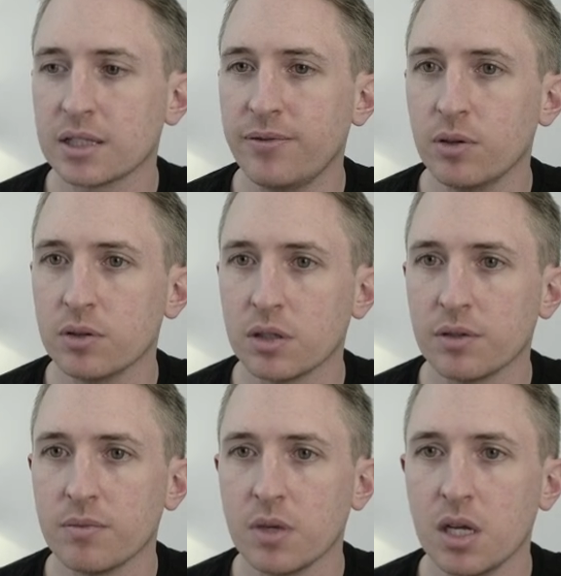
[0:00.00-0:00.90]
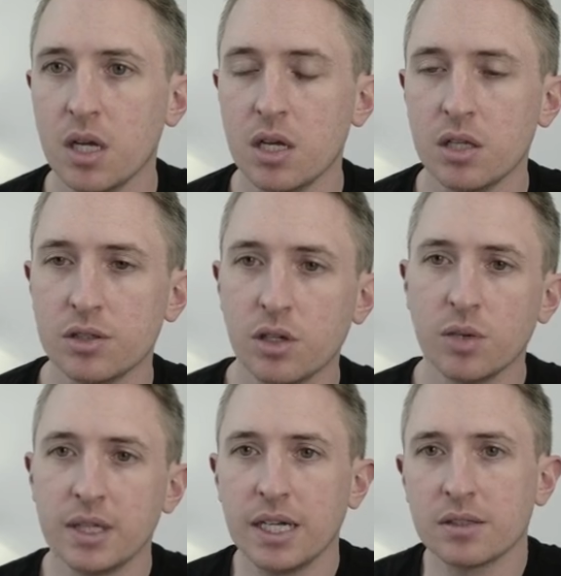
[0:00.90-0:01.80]
Folder. So
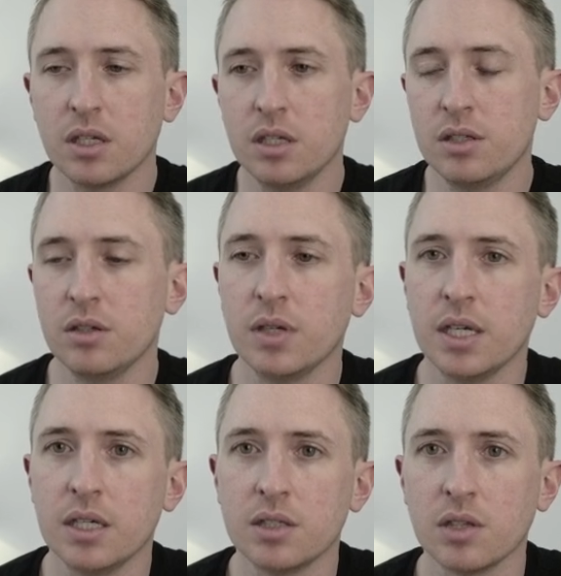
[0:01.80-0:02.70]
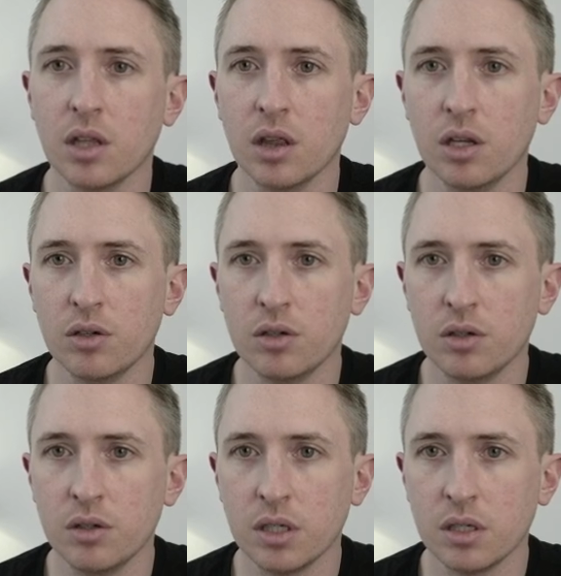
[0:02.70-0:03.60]
what that's going to do is
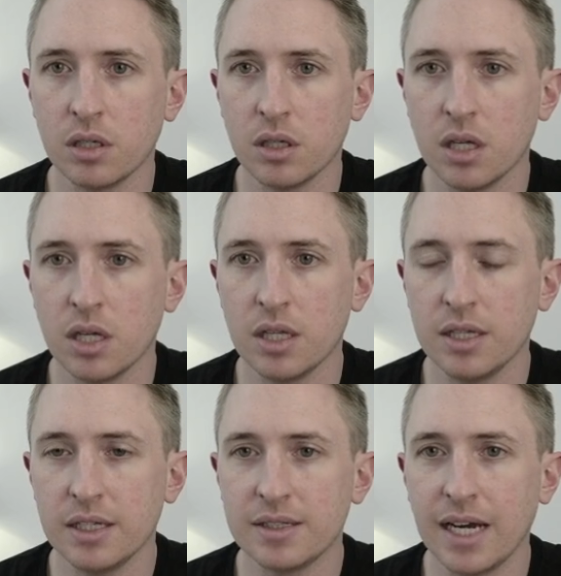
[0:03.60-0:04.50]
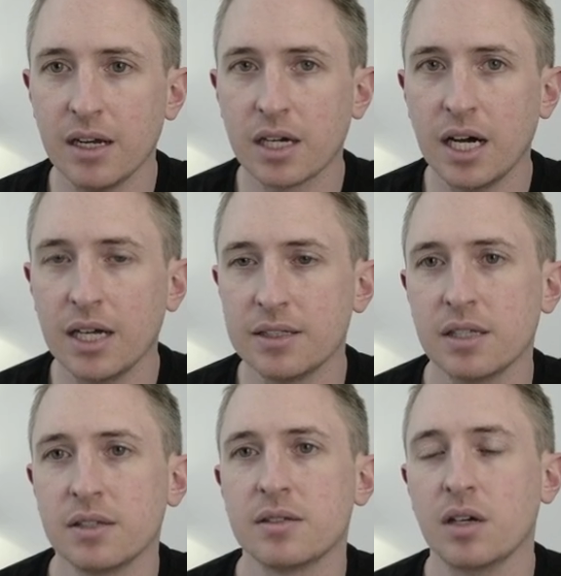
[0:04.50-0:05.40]
load the entire
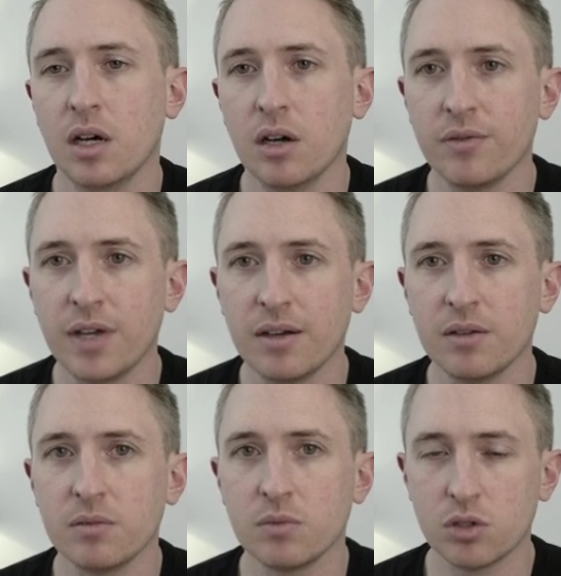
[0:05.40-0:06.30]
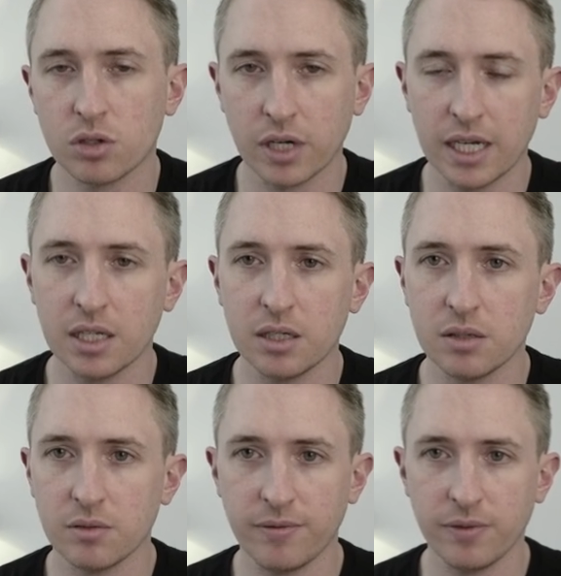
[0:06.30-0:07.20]
contents of that created
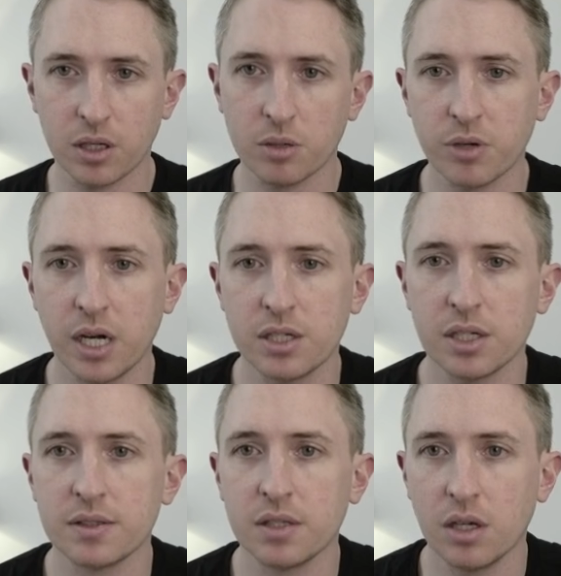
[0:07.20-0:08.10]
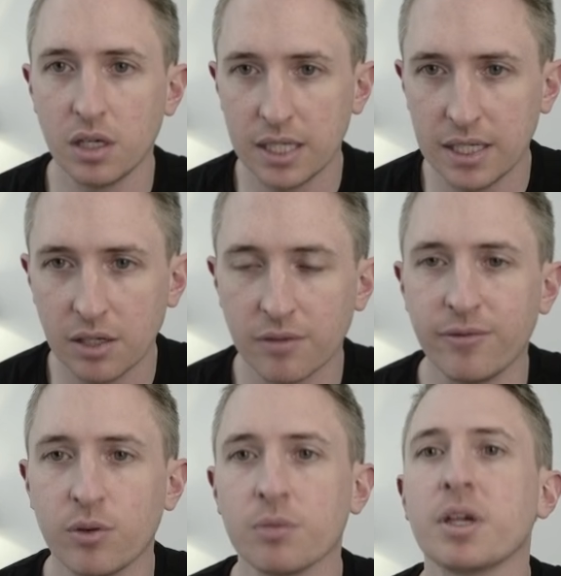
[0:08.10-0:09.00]
Flutter project here
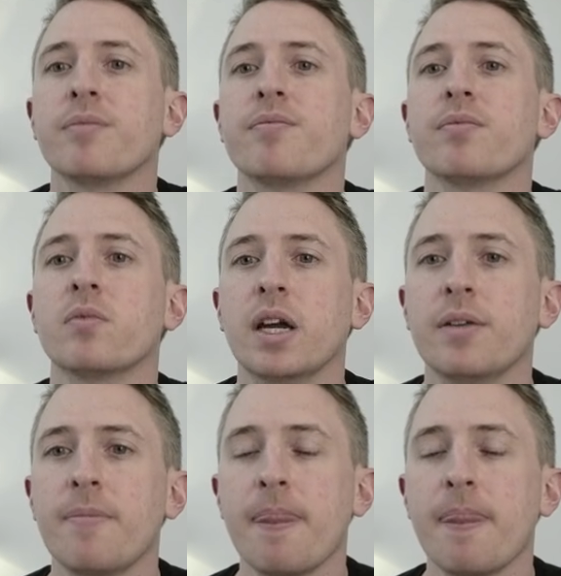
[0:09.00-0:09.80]
for me, right?